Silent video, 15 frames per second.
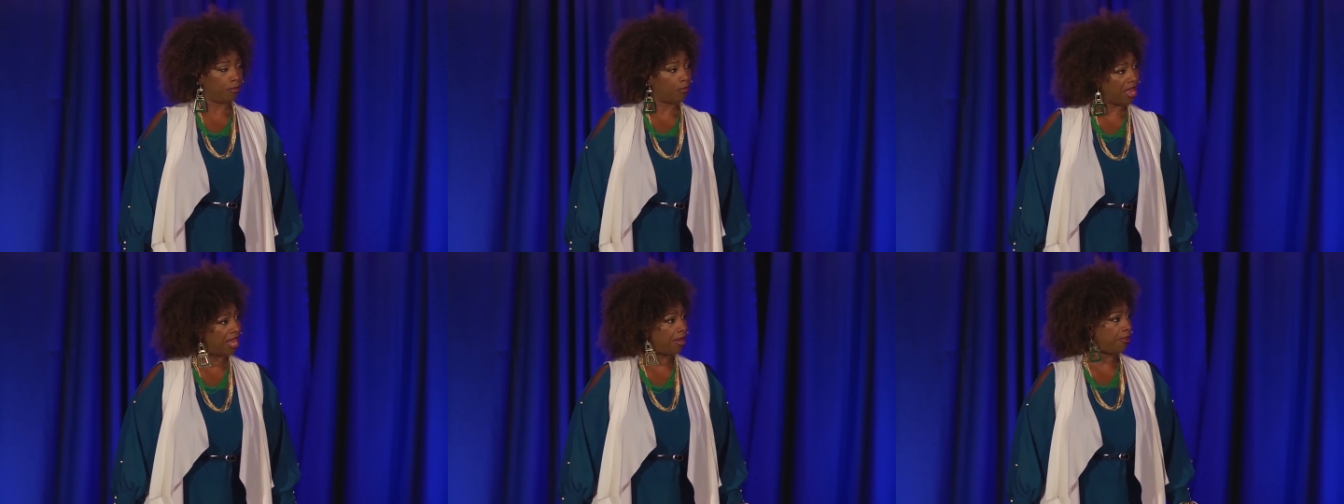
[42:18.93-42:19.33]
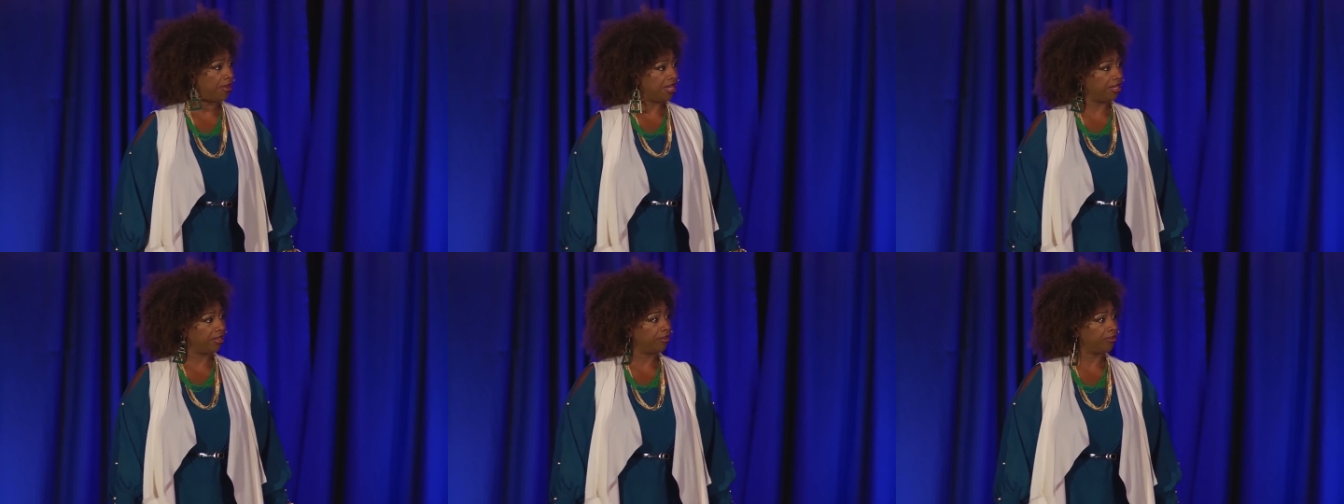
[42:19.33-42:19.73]

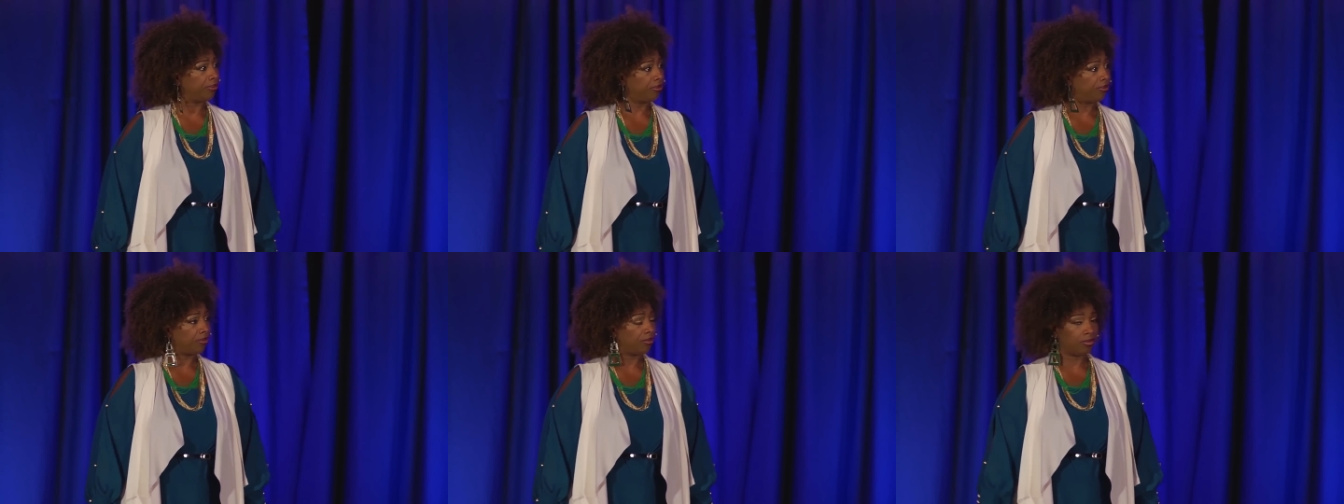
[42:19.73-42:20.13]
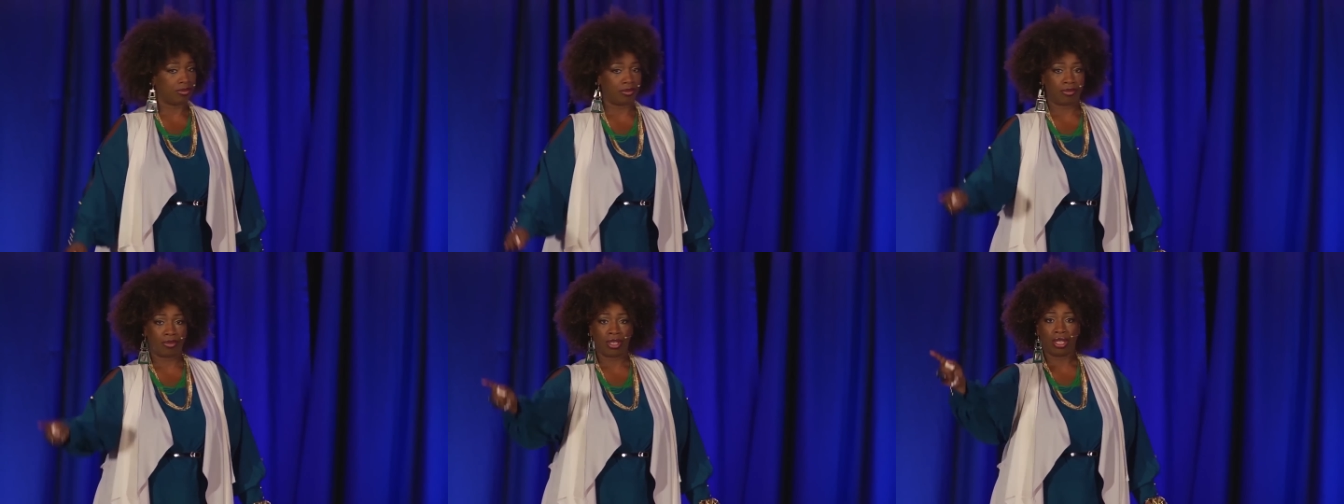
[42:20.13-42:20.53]
Baby,
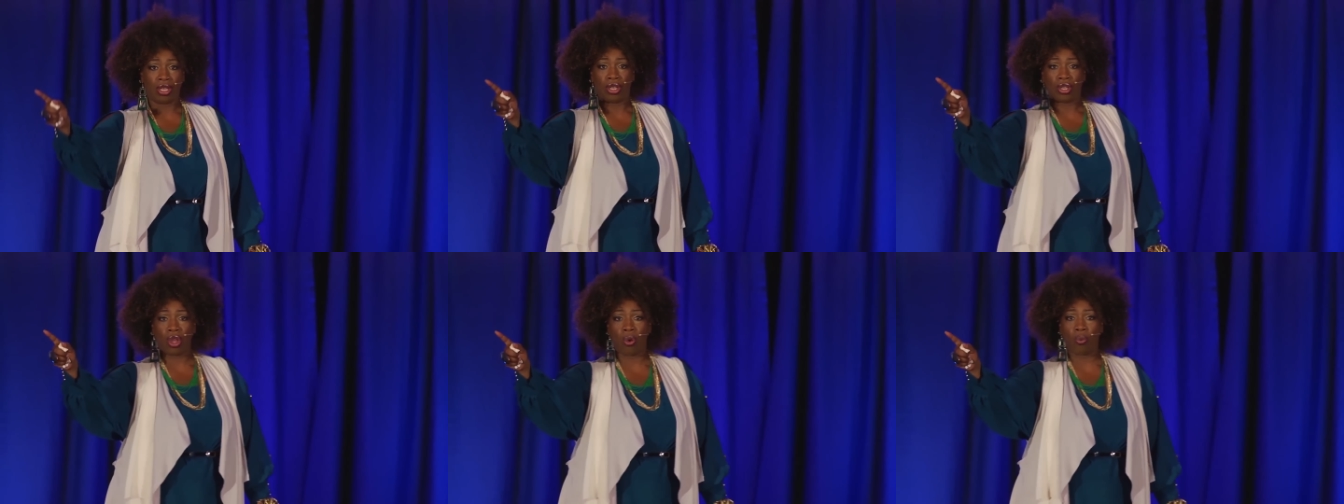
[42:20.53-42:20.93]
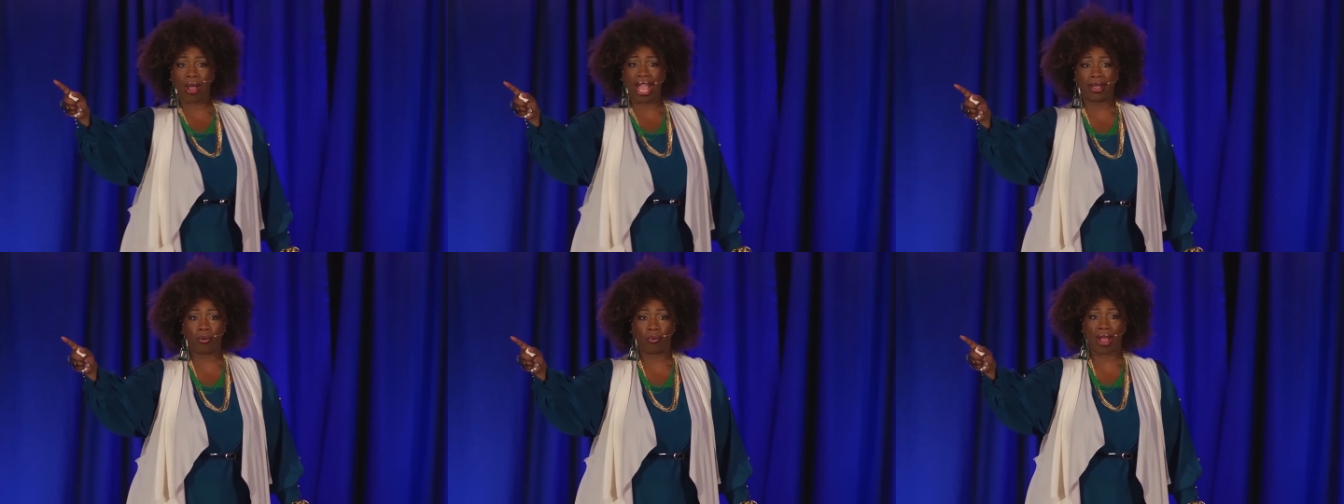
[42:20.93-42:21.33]
go
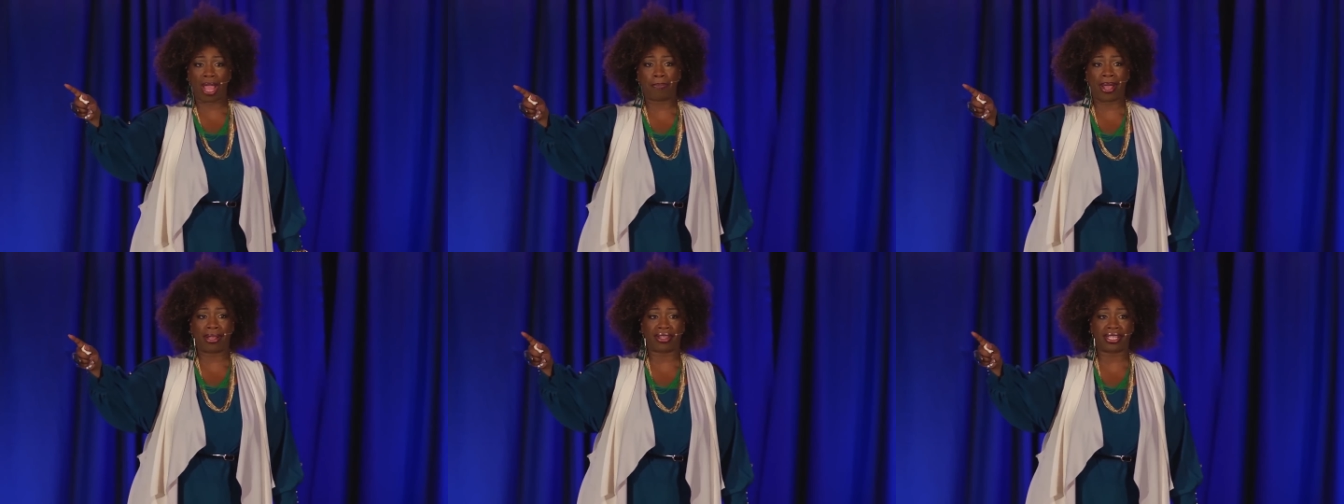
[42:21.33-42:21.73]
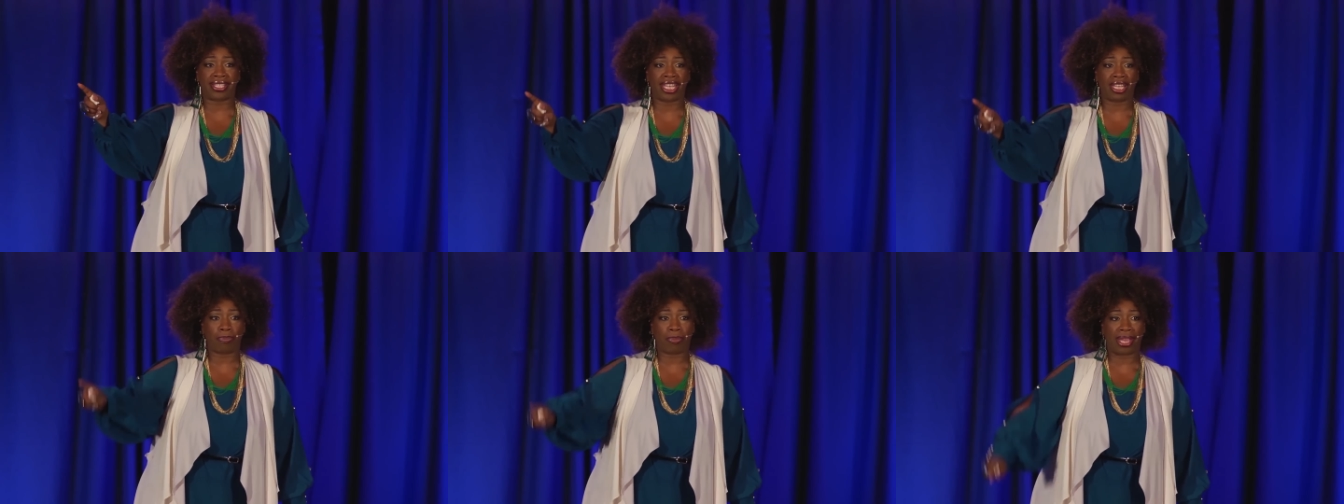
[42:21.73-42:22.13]
wipe, wipe out the
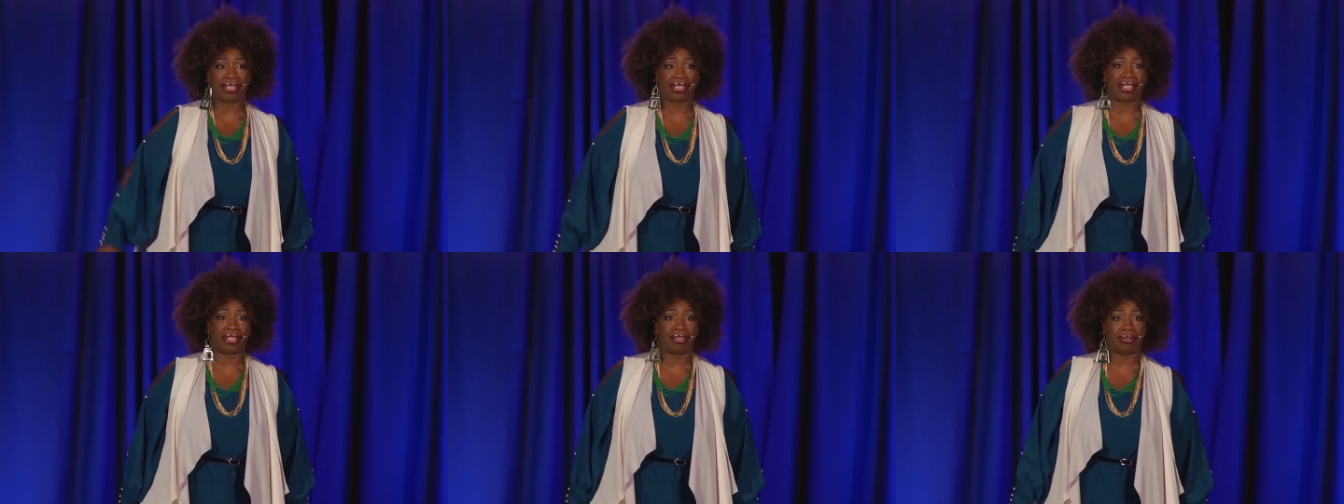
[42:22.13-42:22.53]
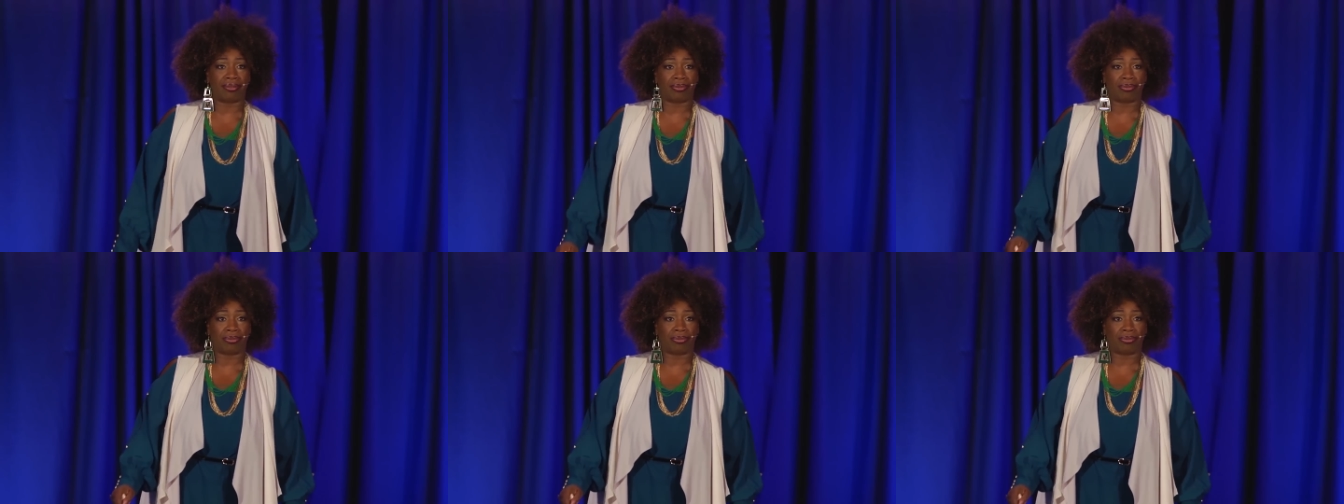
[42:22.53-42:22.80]
sink basin.